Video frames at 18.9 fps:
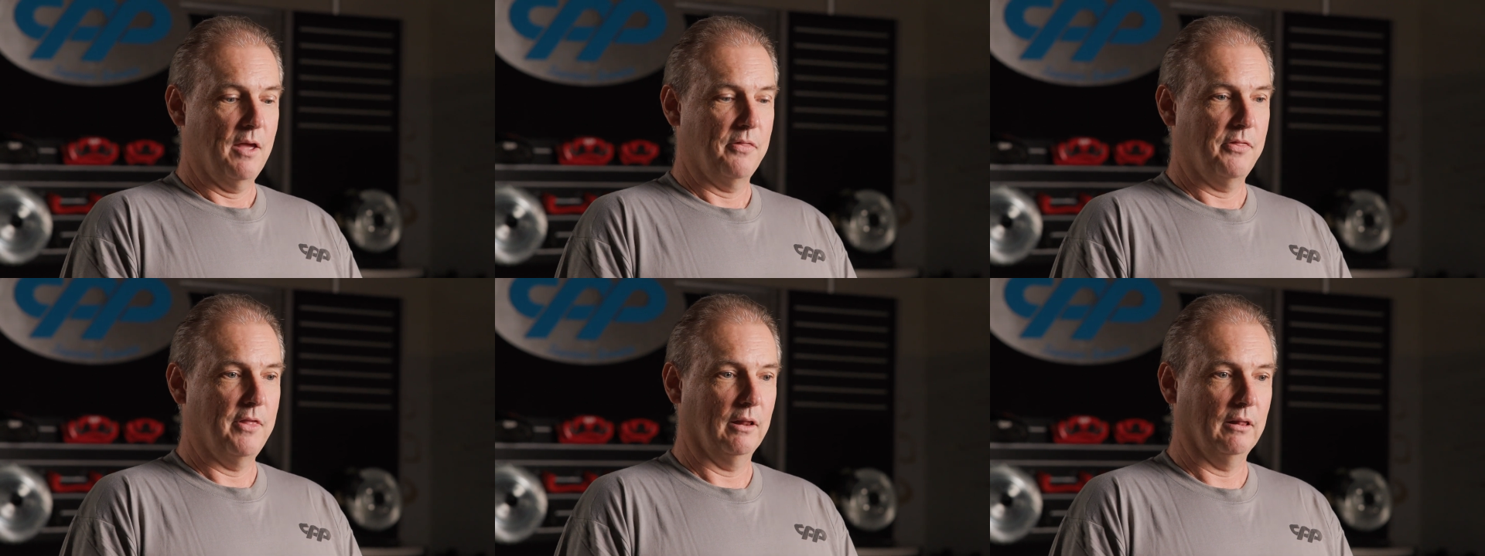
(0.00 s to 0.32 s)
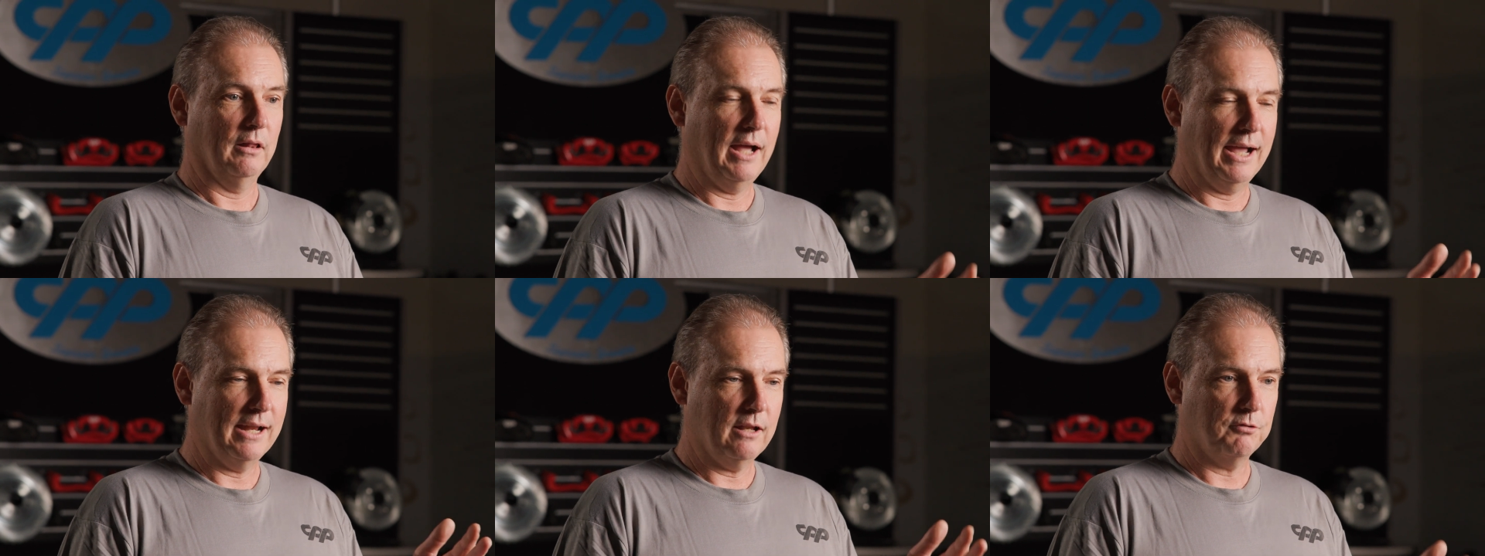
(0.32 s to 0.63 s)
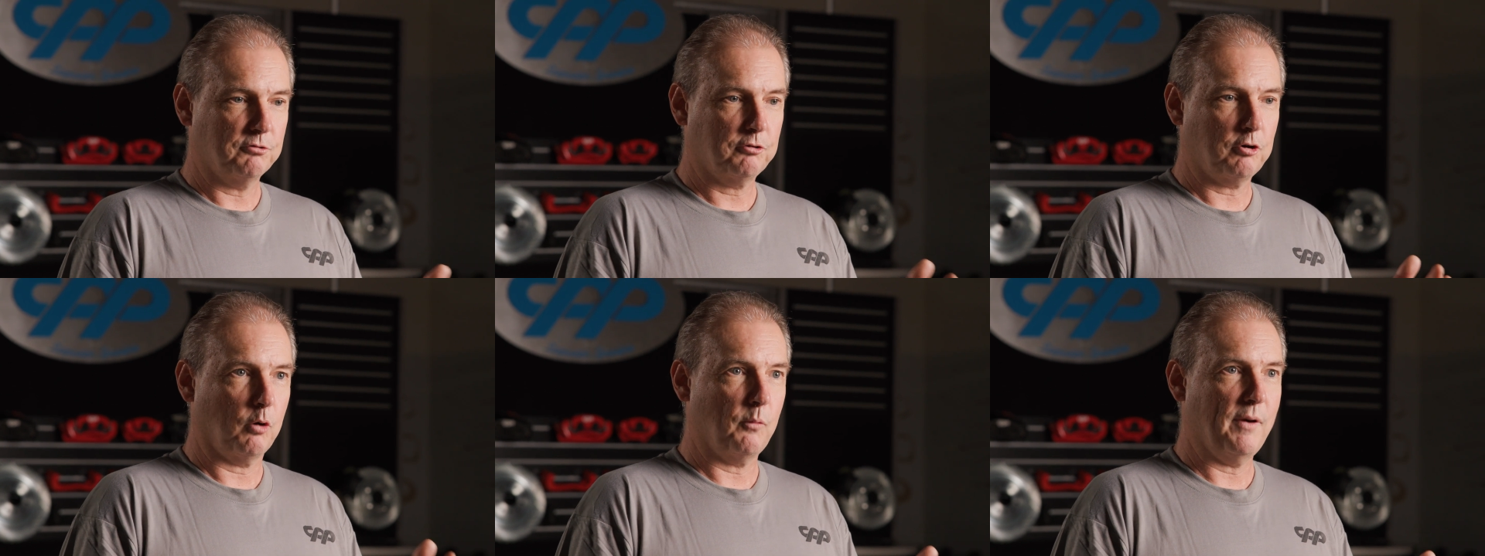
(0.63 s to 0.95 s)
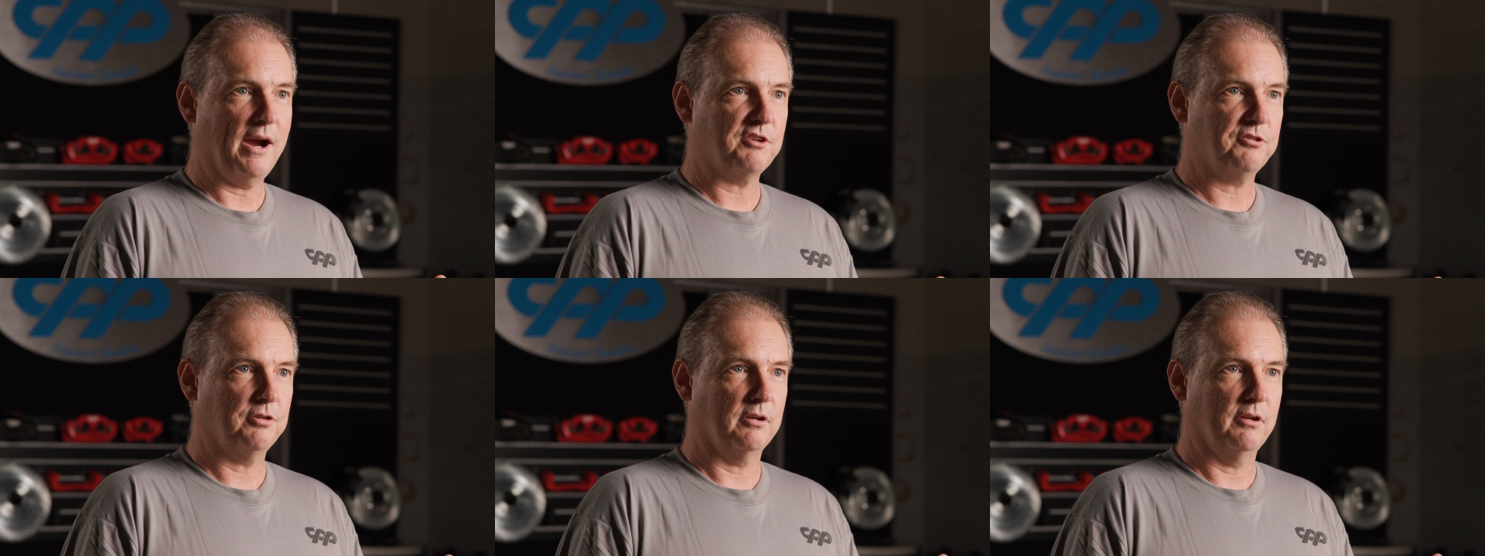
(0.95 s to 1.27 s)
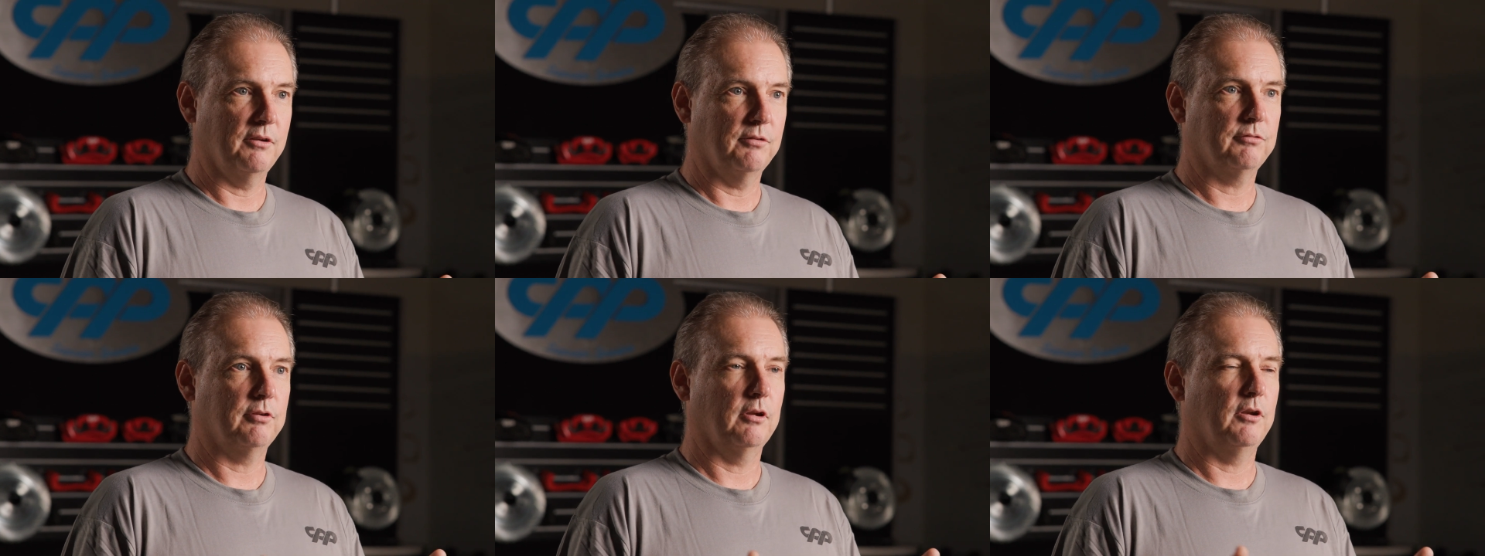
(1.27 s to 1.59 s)
the lightest correction
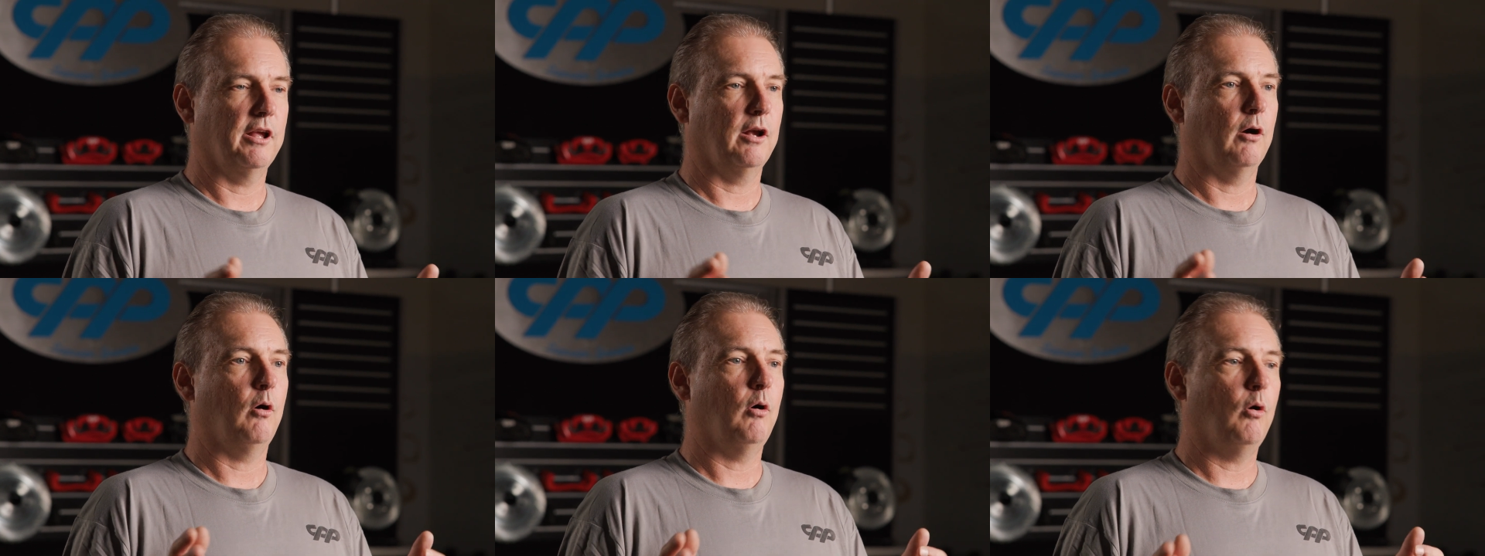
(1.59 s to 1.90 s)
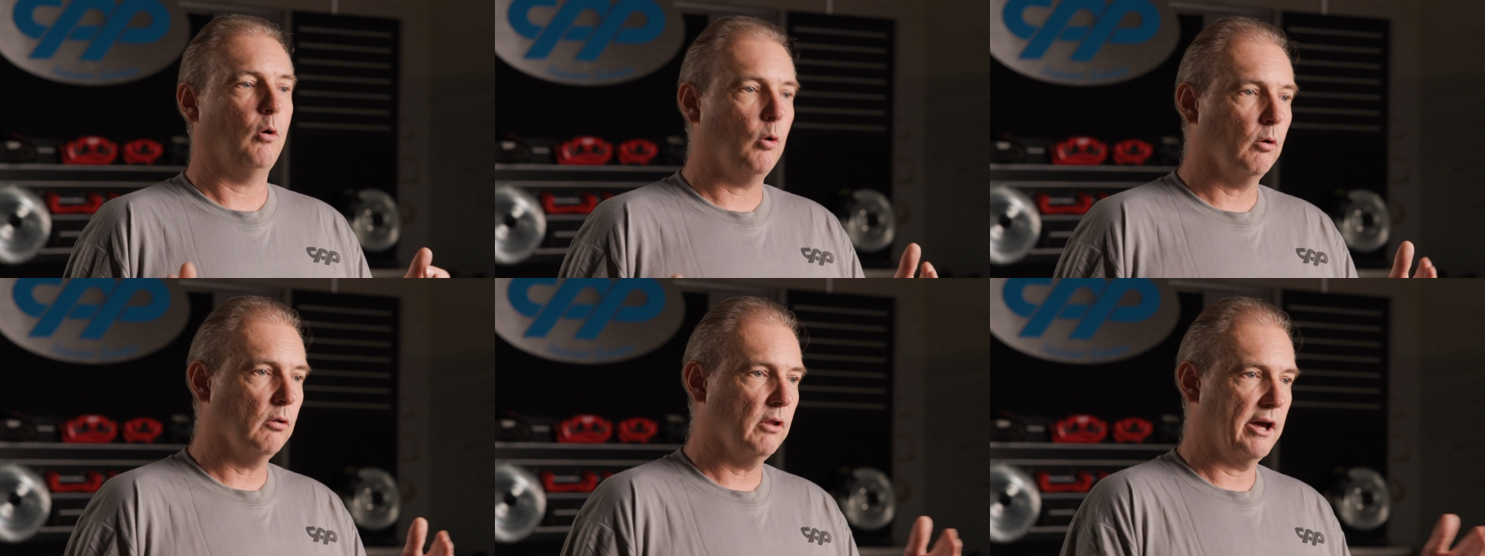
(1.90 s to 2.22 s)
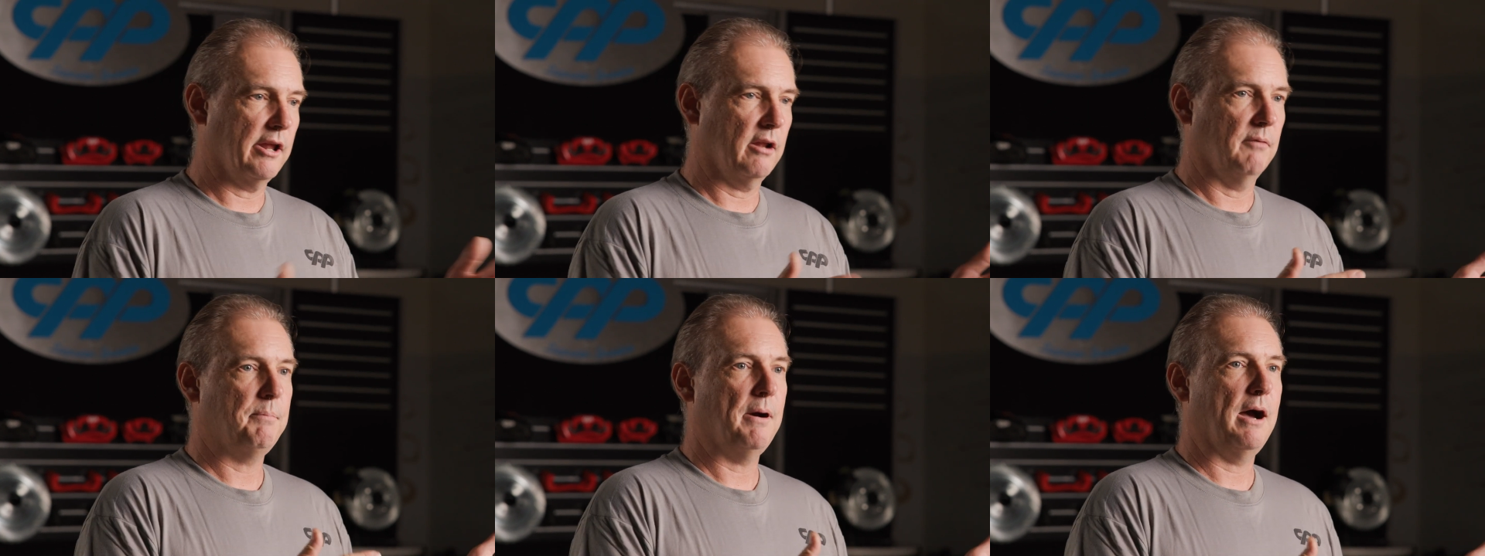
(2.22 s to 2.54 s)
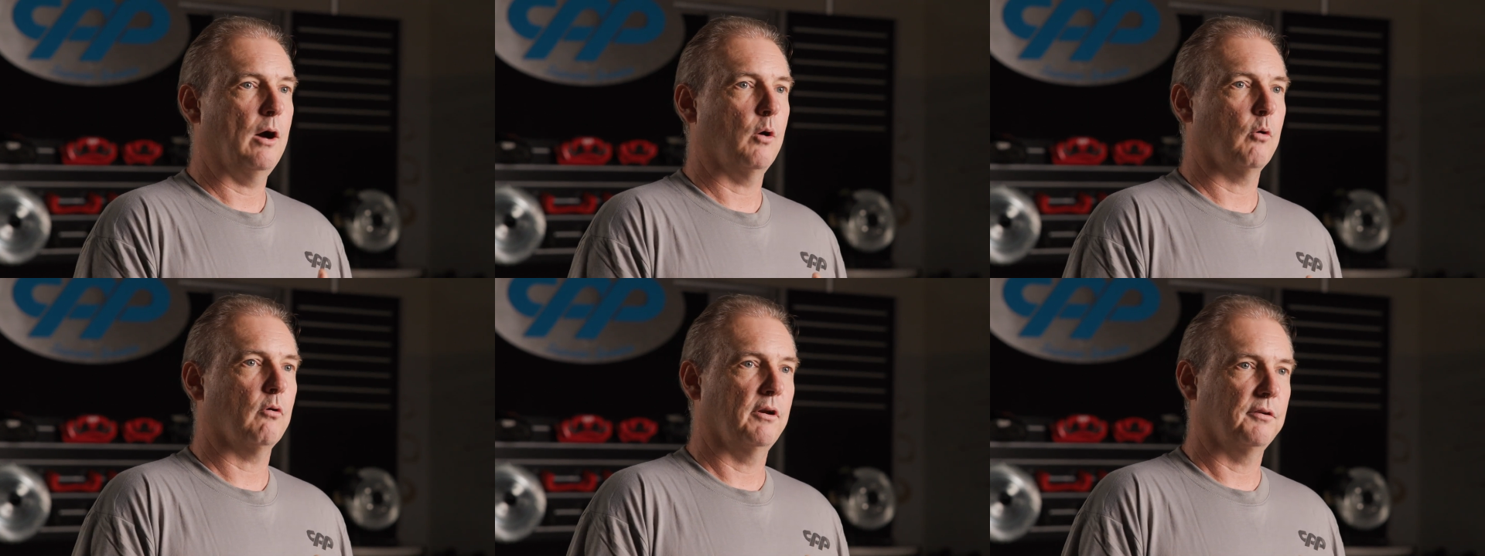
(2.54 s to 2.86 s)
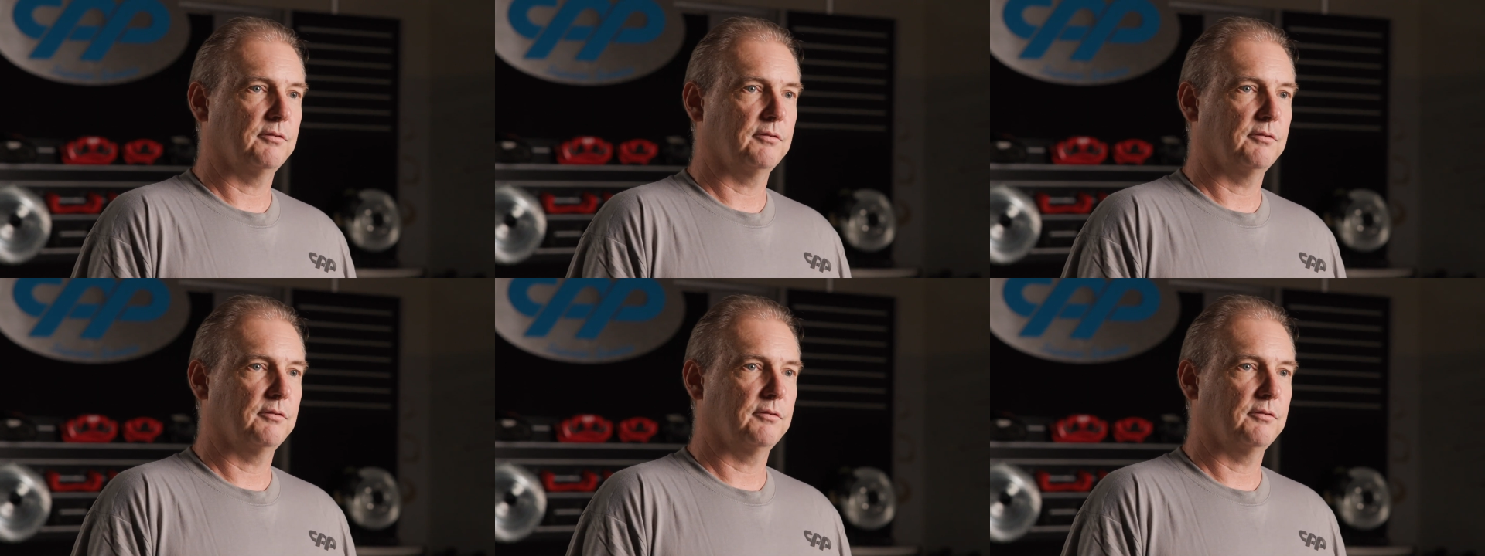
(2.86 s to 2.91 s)
is sending a whole lot of power